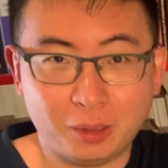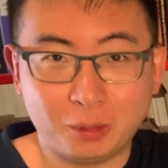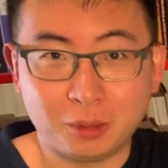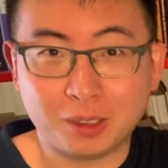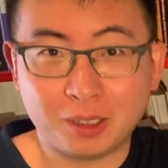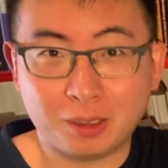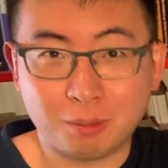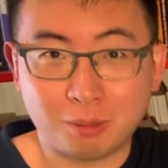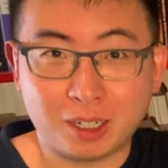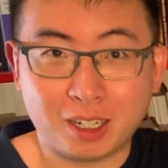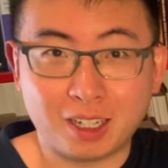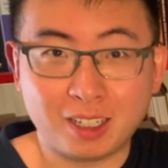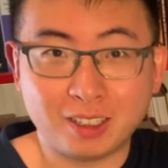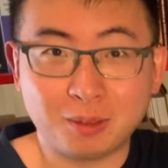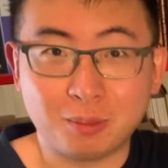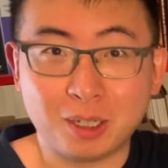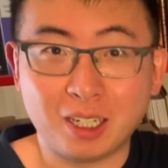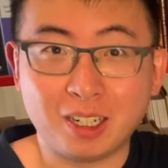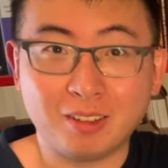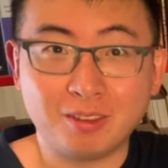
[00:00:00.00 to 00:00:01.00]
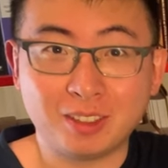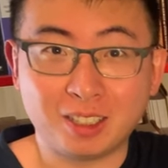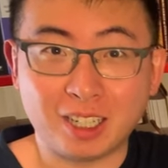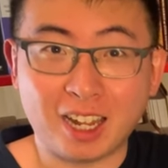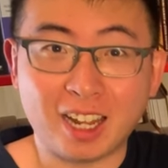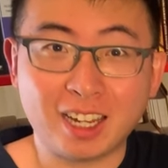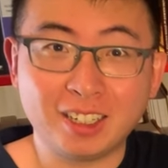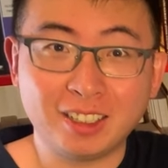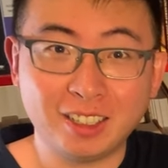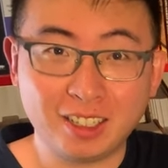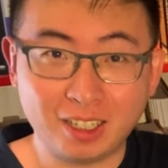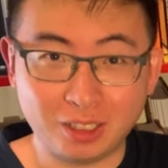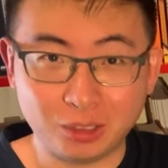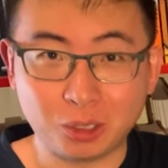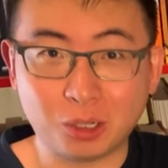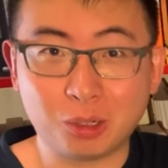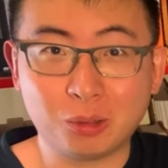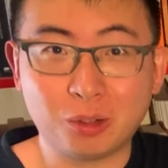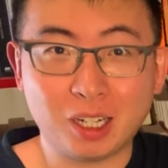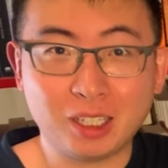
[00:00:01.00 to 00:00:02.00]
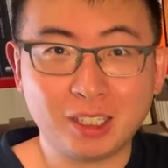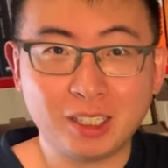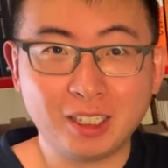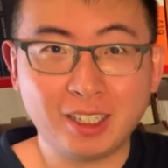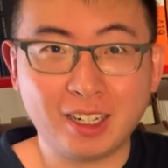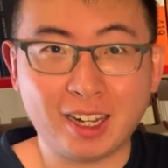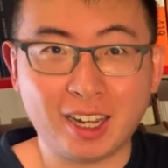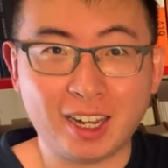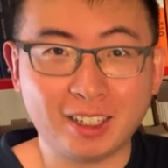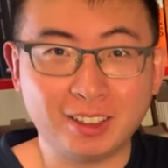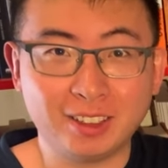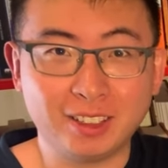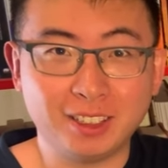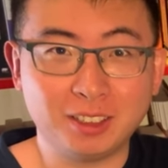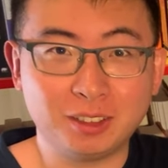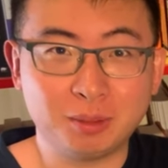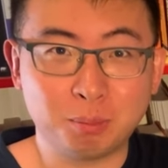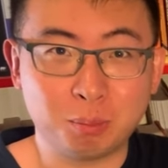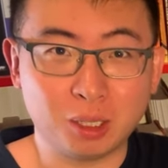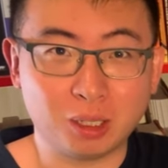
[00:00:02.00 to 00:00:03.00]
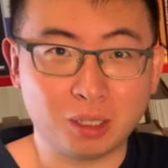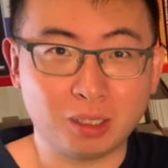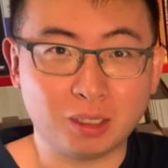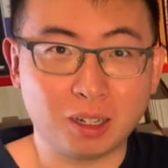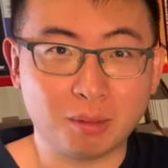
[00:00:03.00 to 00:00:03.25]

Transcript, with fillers: Hey, what's up, guys? My name's Andy, and you're watching Andy's Book